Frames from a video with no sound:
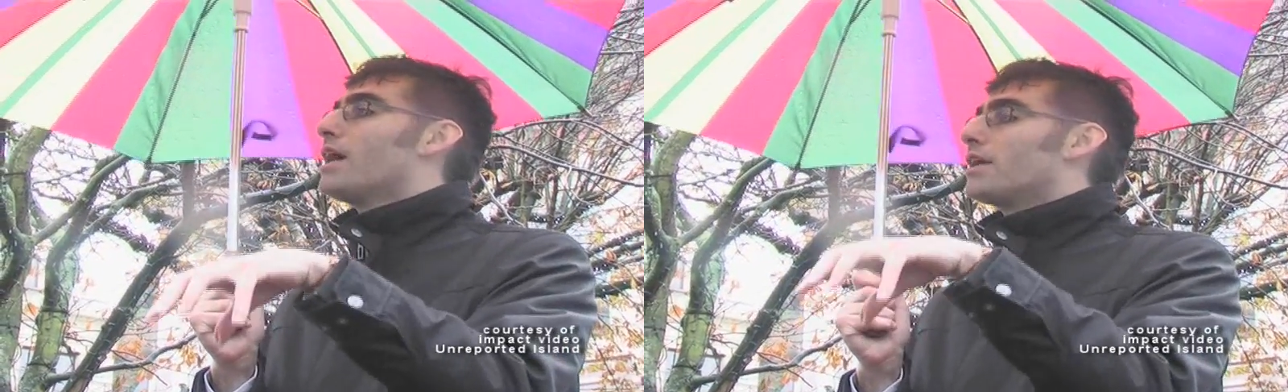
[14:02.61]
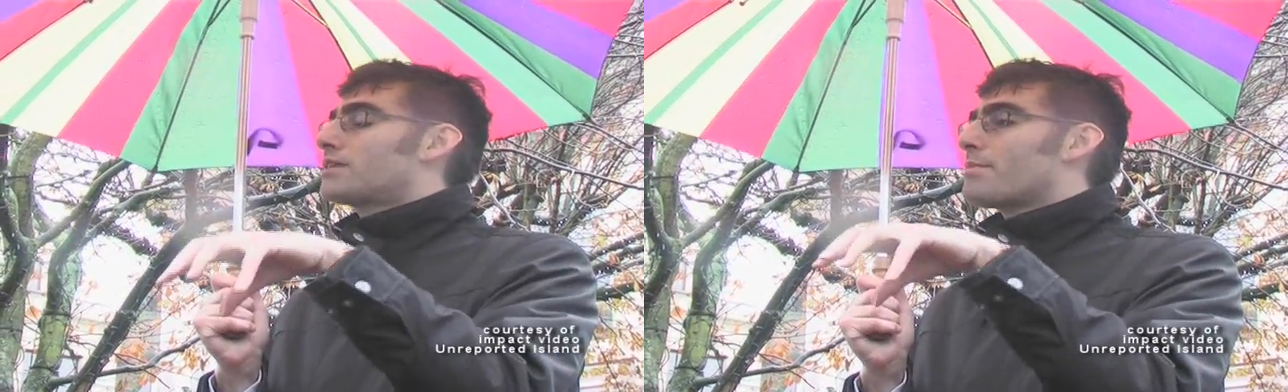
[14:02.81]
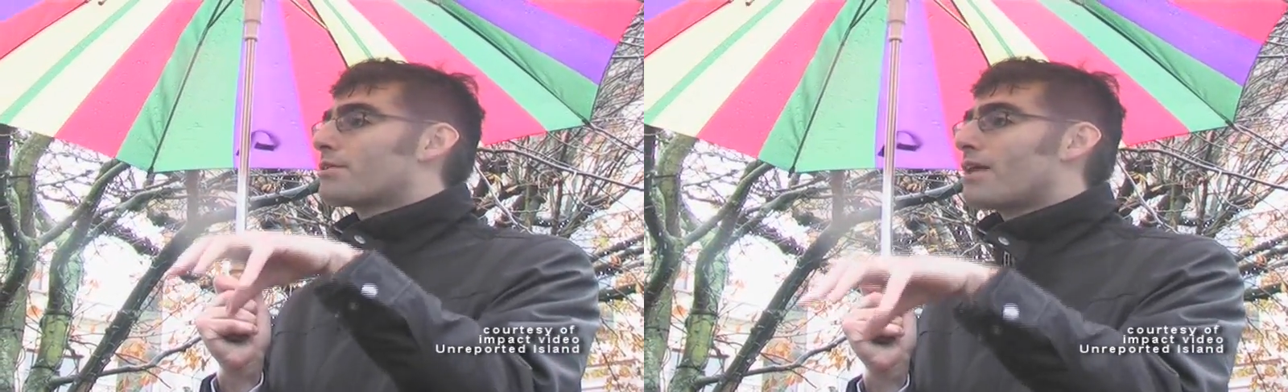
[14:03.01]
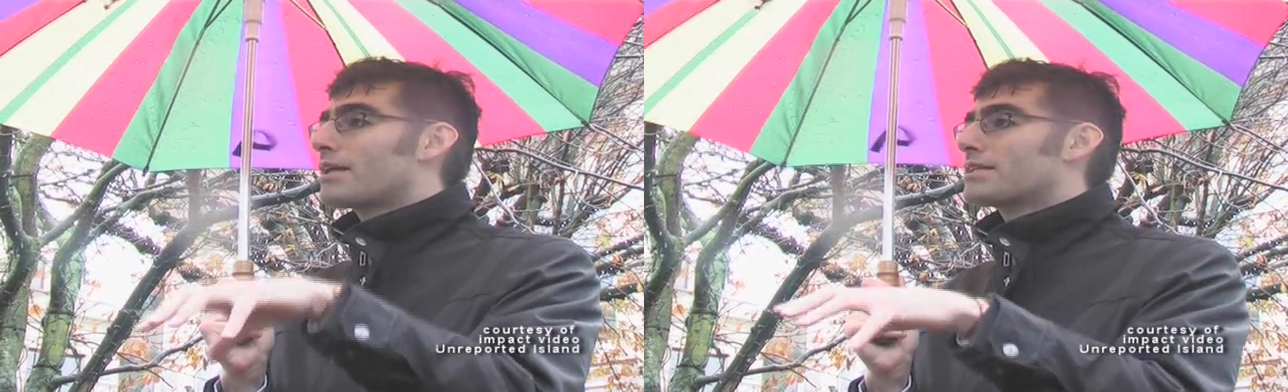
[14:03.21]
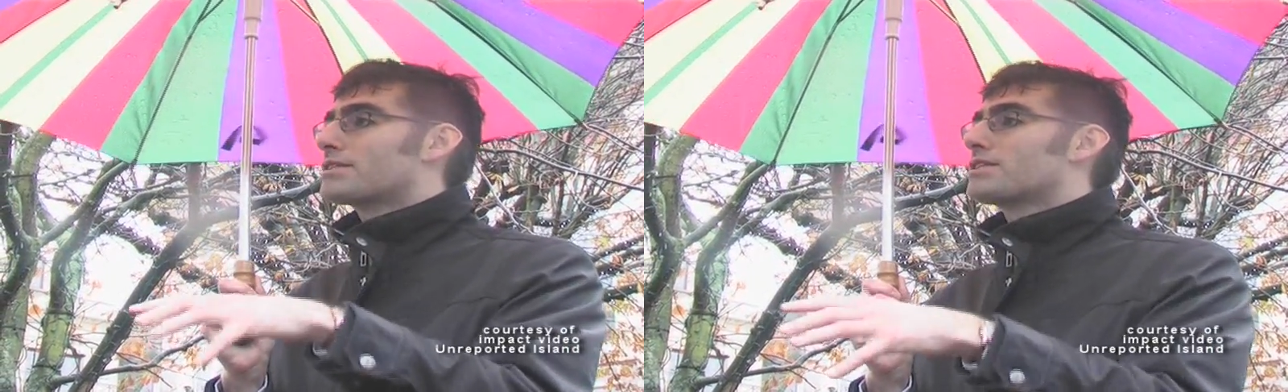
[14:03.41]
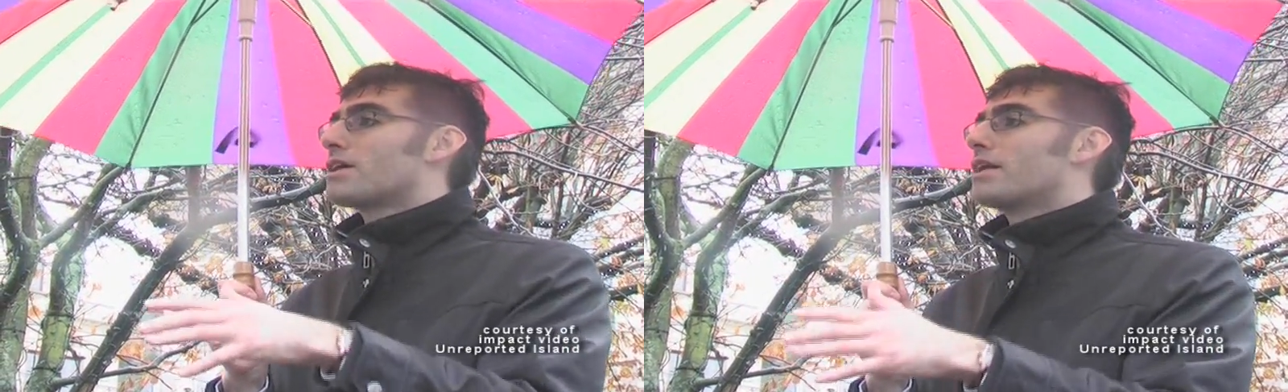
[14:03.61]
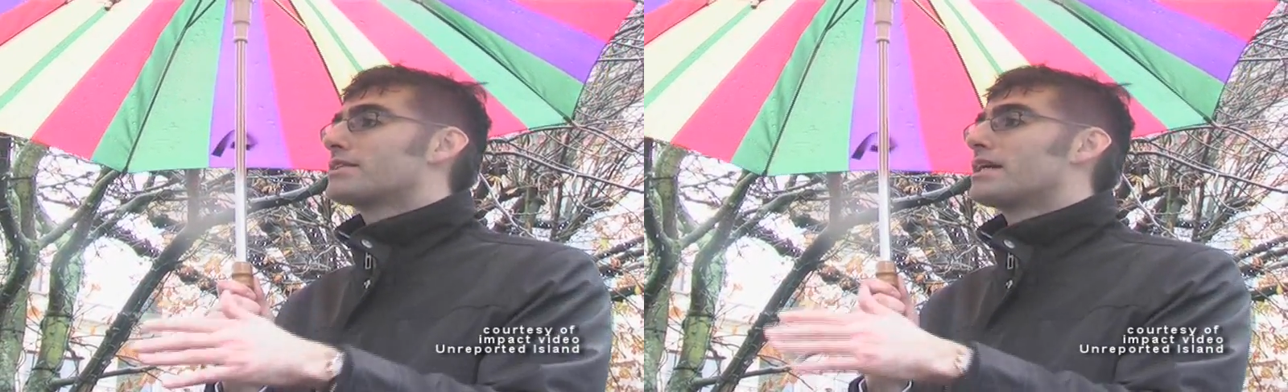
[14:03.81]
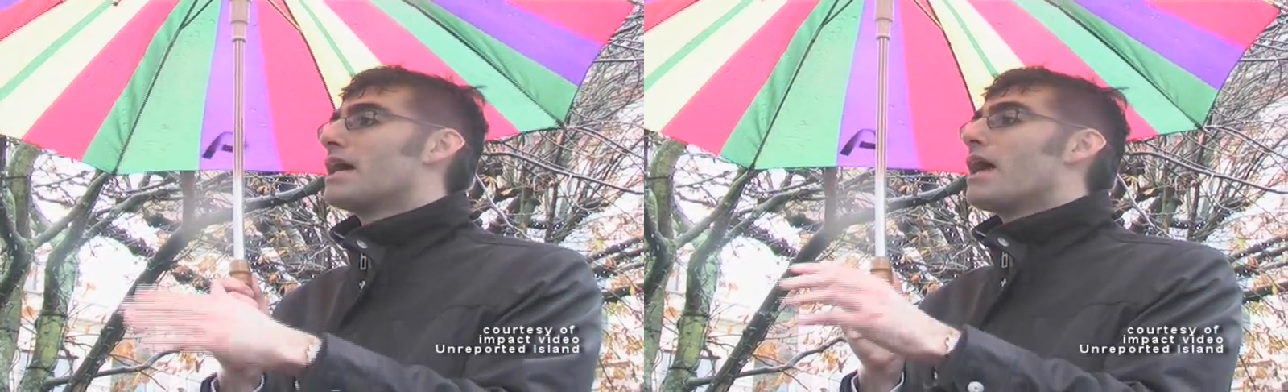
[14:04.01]
a democratic
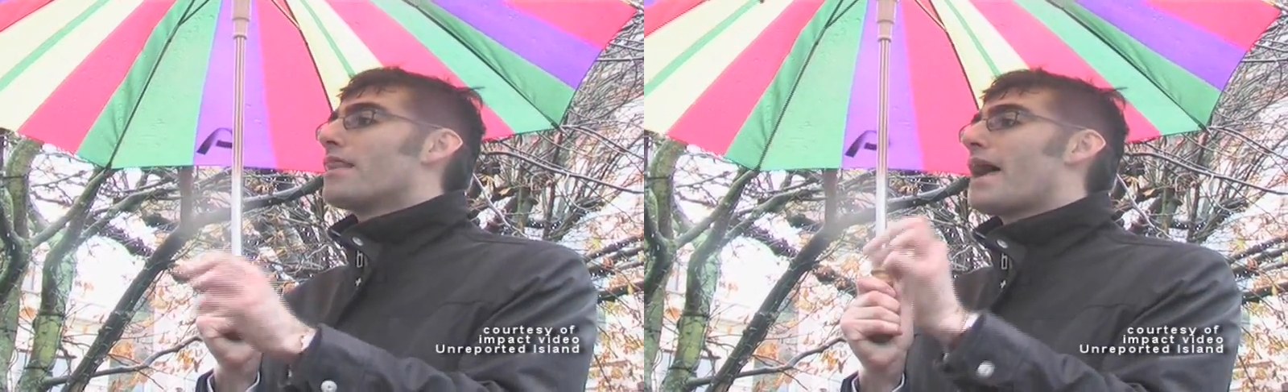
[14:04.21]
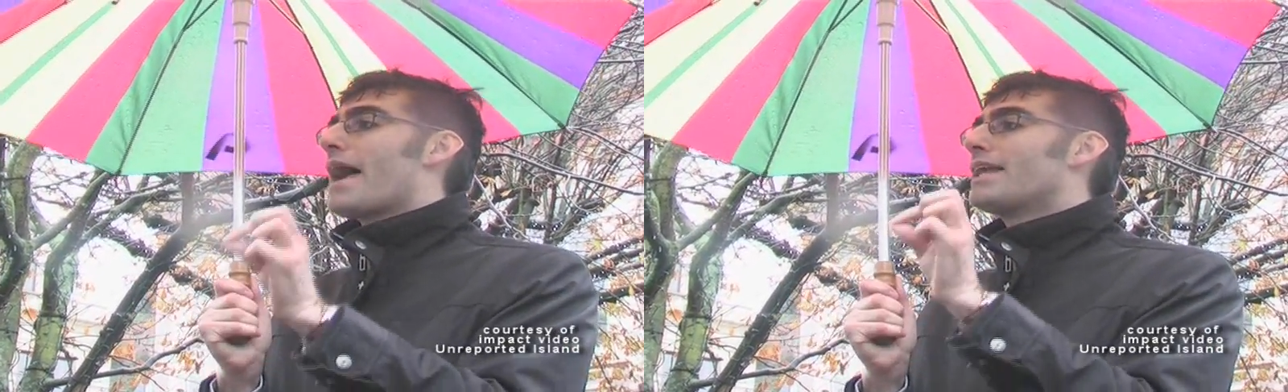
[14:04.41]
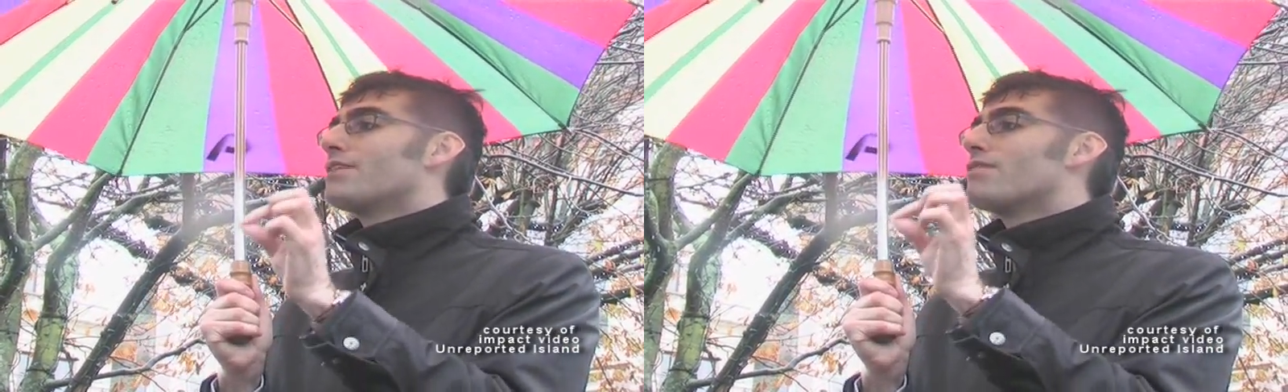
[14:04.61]
society, that any